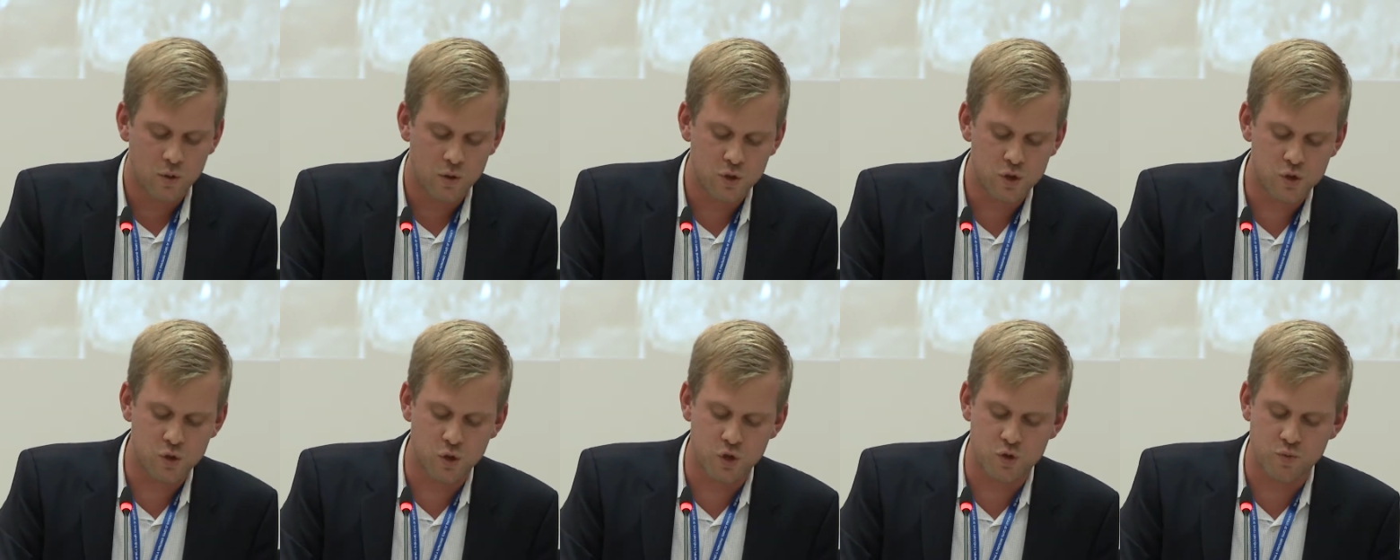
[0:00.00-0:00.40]

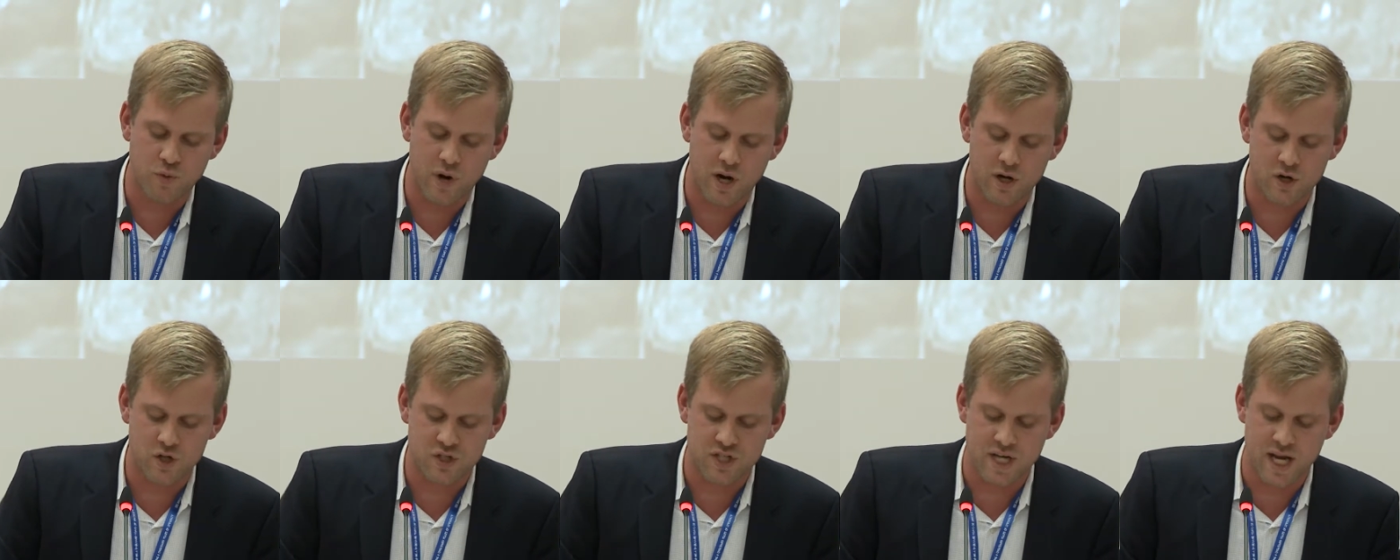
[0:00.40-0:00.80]
Druze
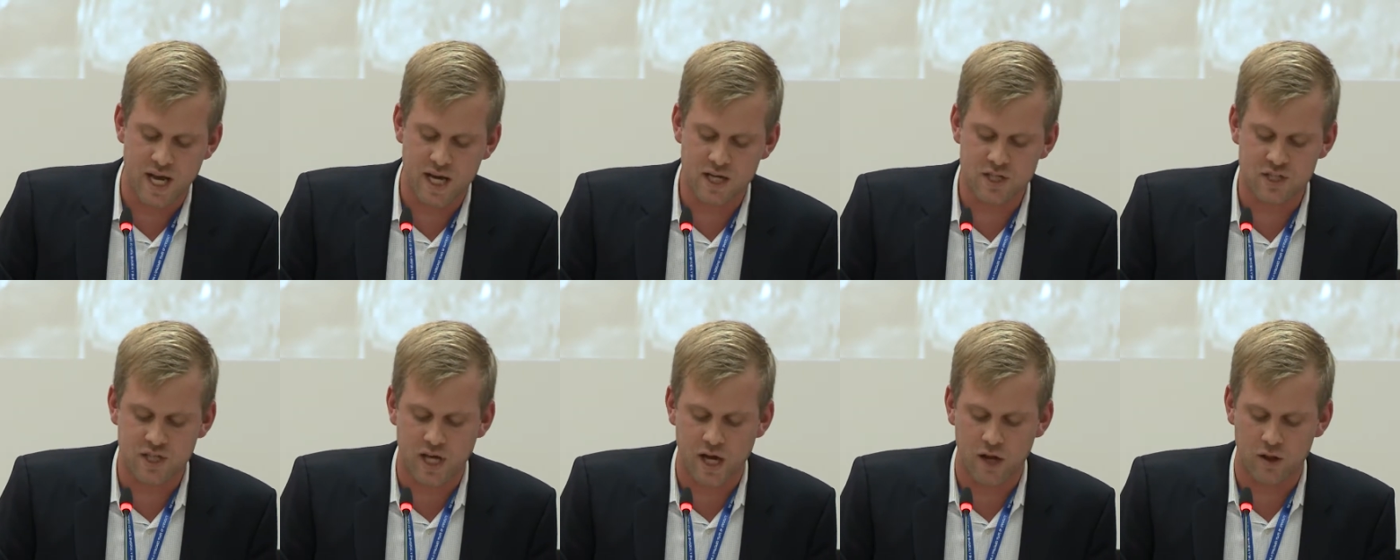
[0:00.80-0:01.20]
writers in
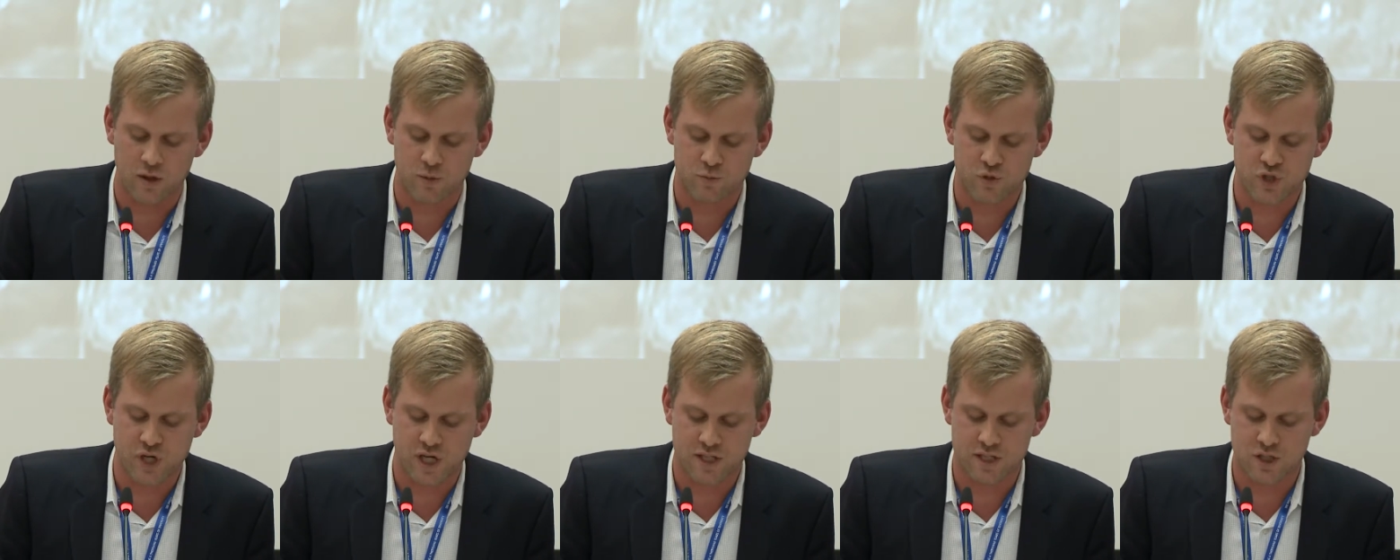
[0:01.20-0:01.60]
exile
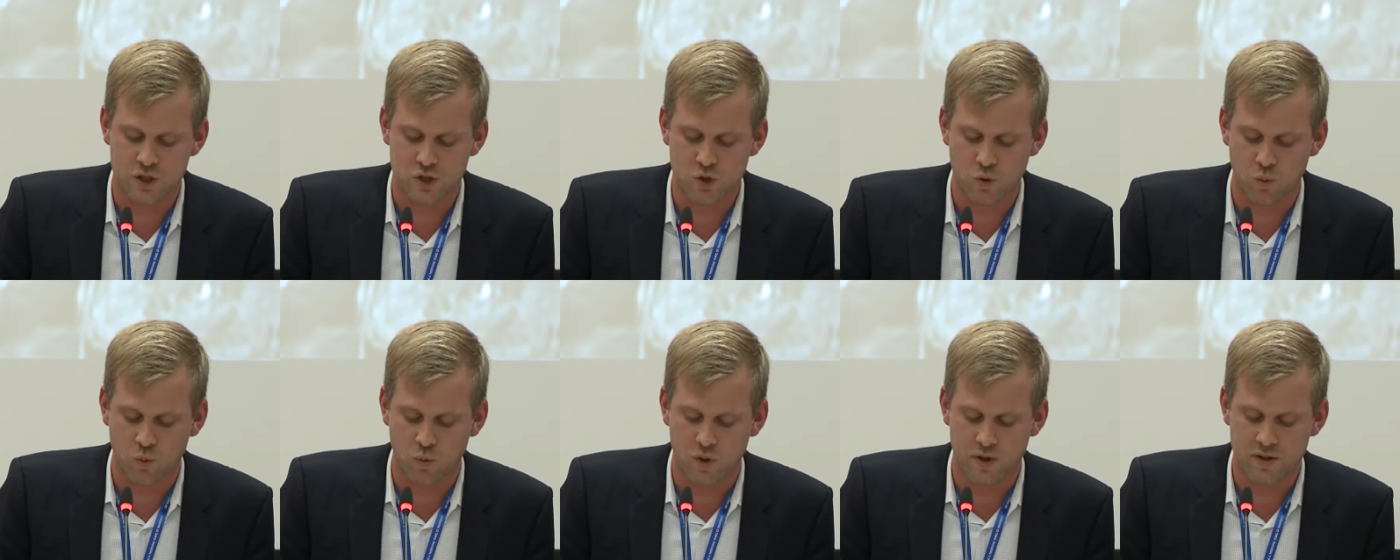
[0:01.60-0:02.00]
objected
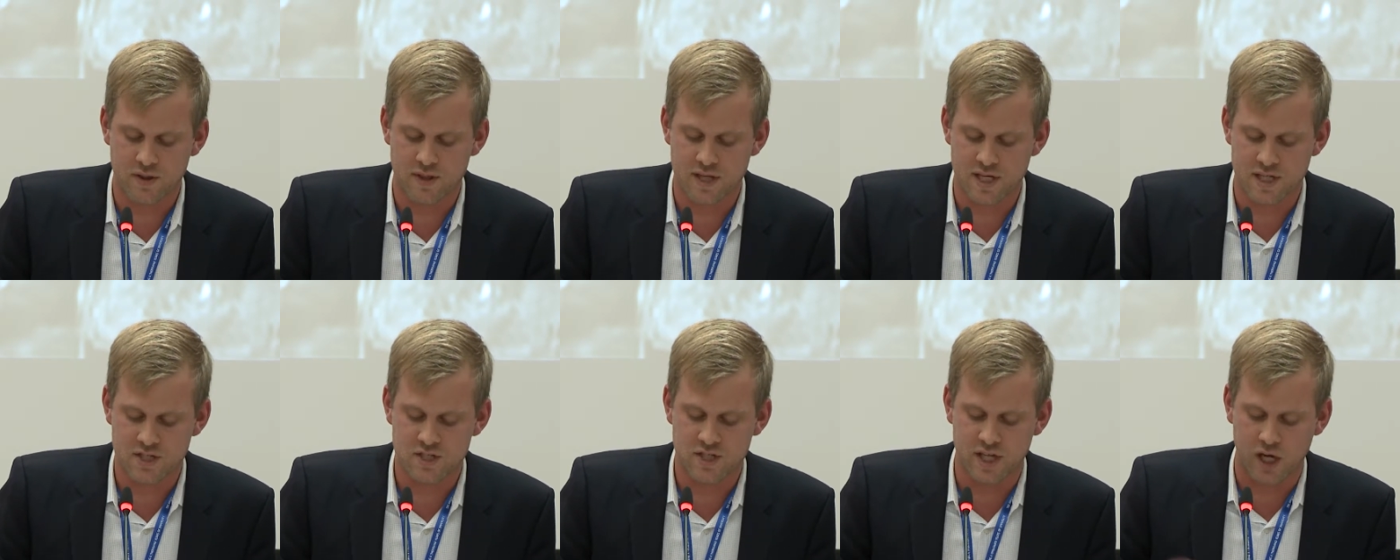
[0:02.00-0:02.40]
to what
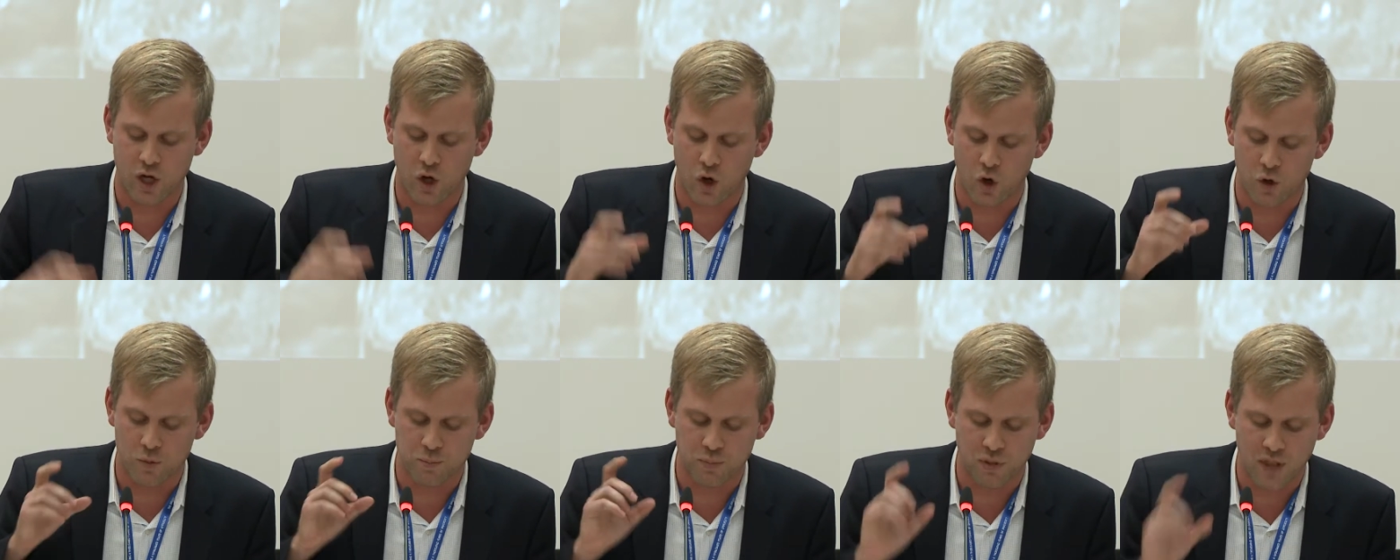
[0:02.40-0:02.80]
they
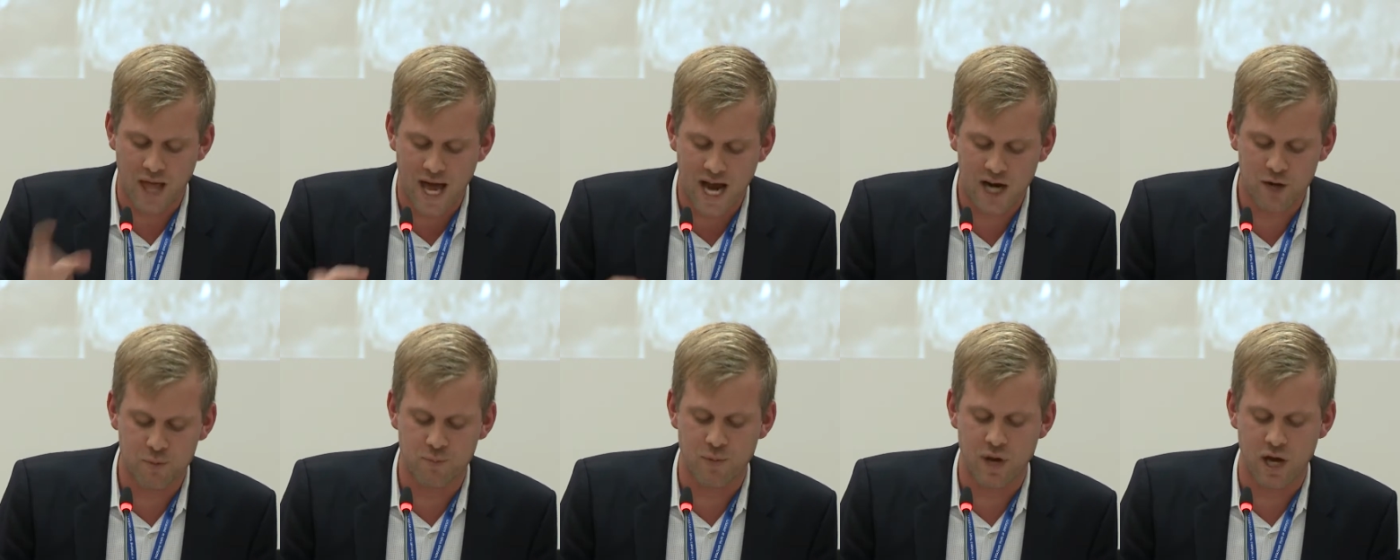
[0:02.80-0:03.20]
called
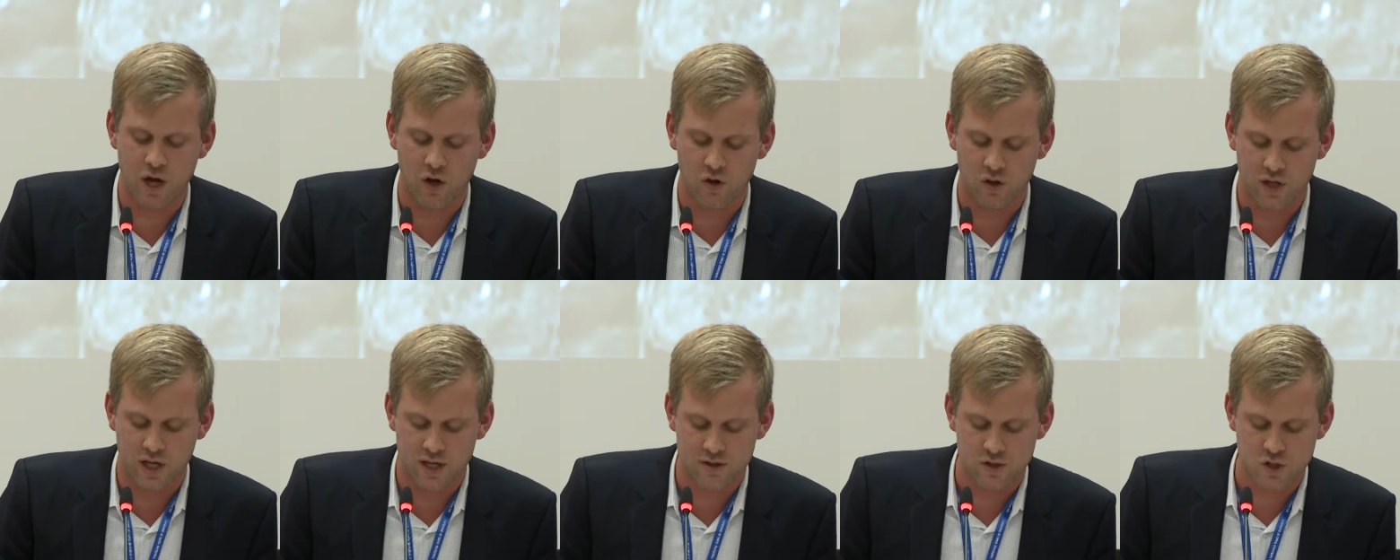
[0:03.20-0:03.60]

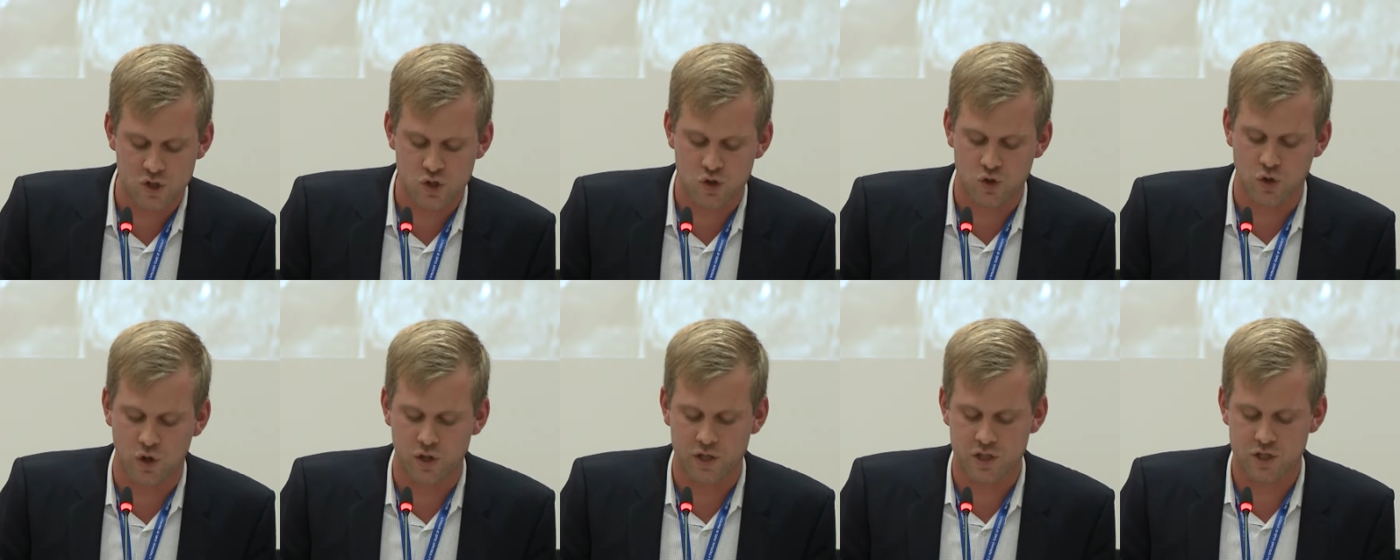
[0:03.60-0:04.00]
blackmail in the
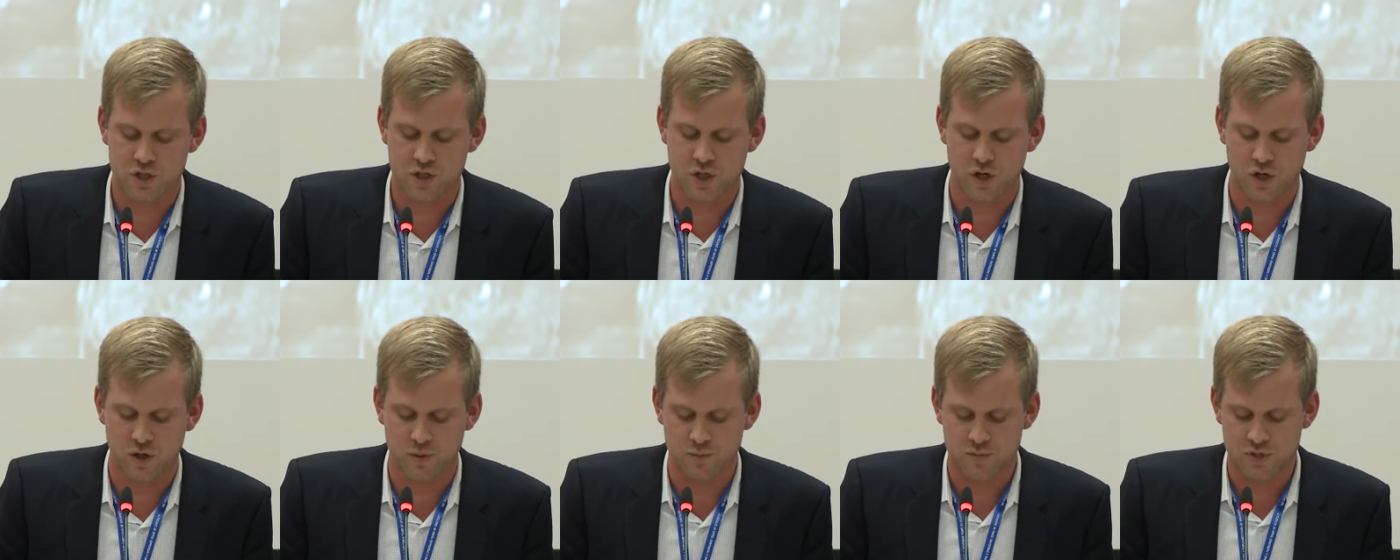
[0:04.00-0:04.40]
strongest
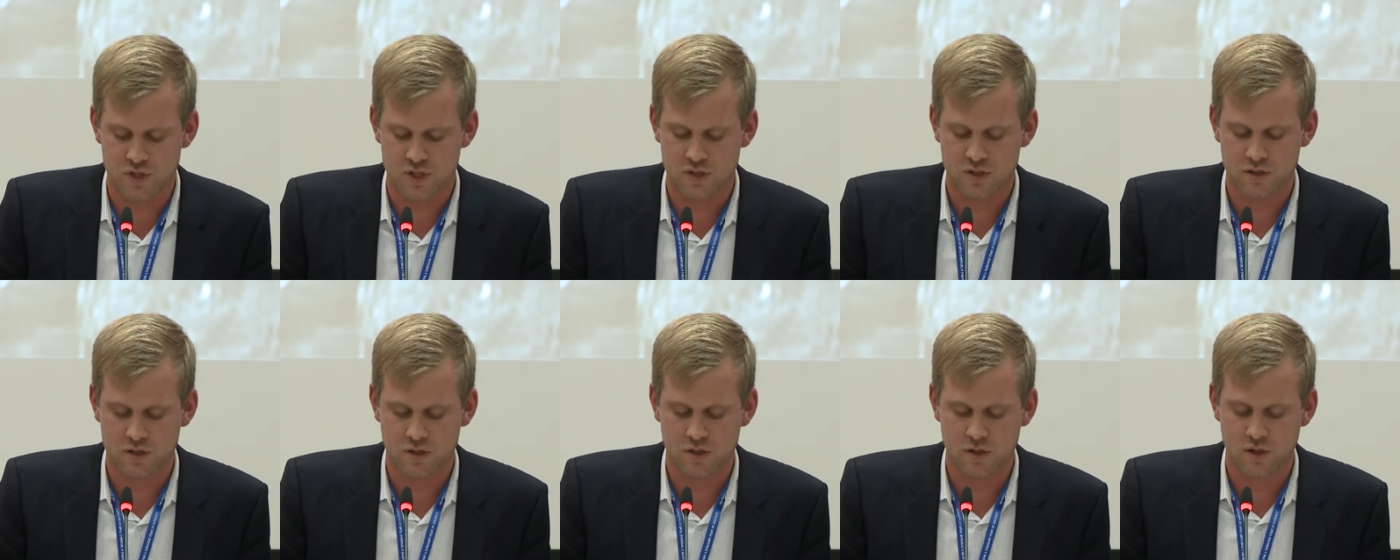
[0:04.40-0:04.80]

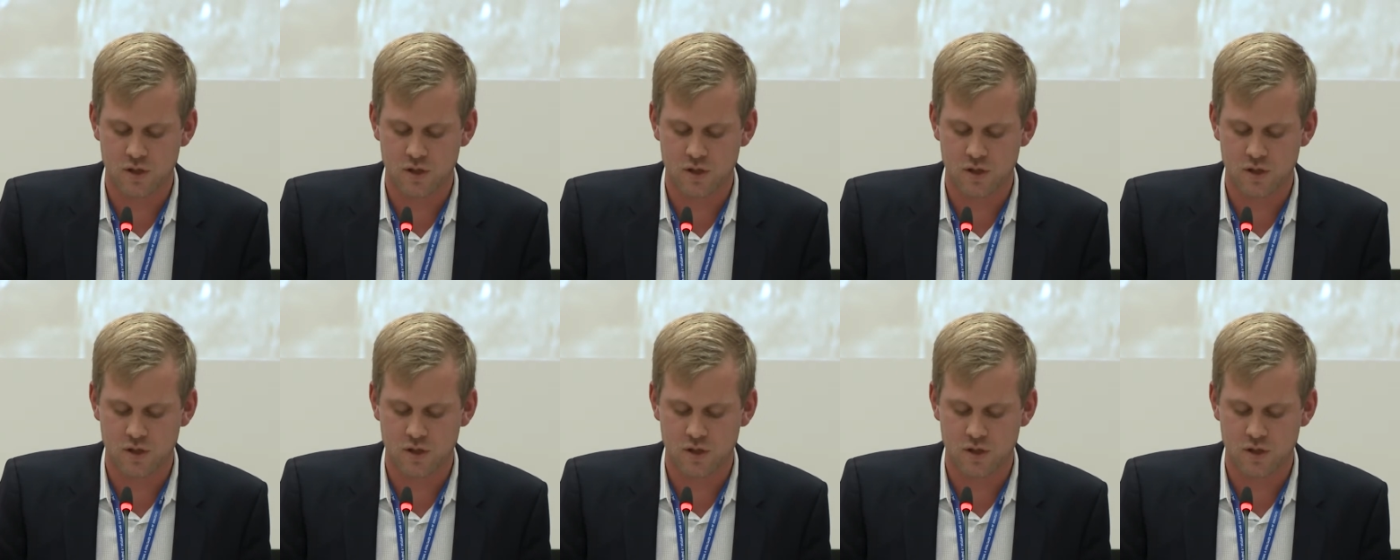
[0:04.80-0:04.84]
terms.